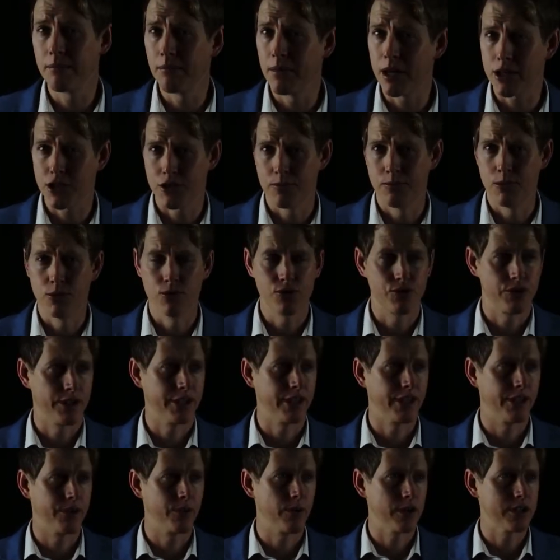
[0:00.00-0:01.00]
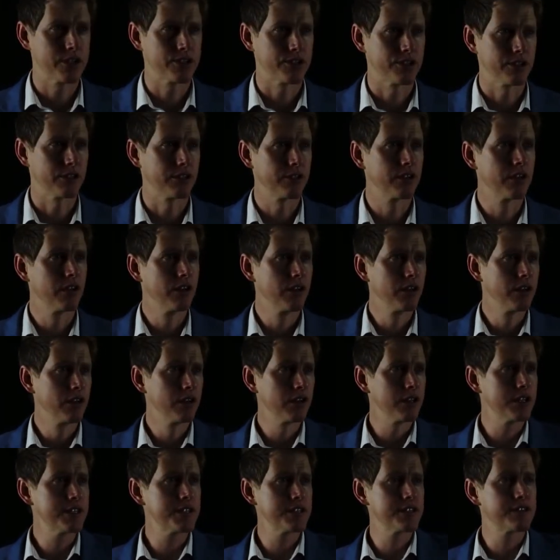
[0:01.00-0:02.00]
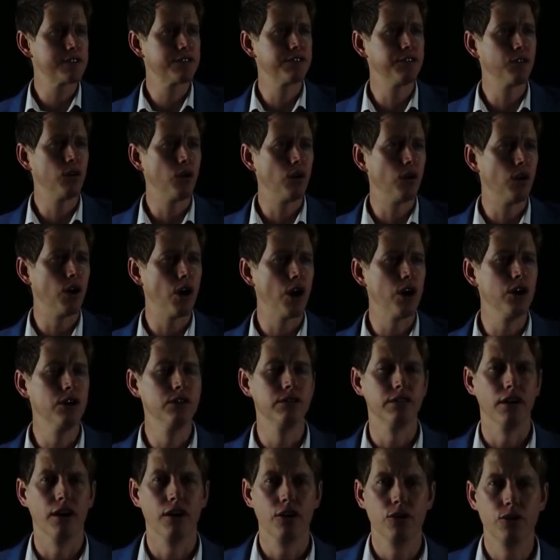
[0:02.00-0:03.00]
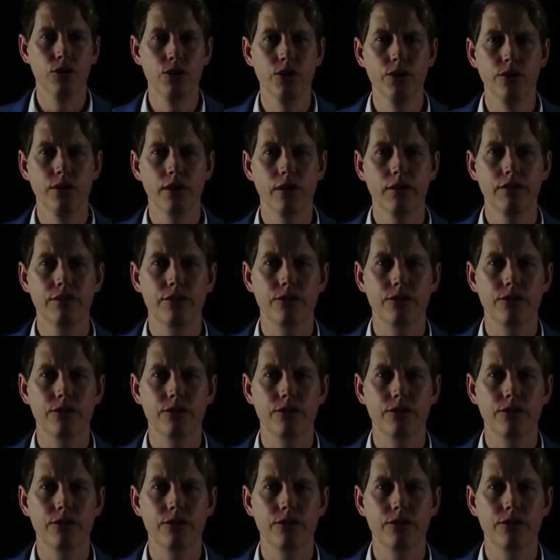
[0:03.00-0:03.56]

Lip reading: a much more tricky question. This is 4 over root of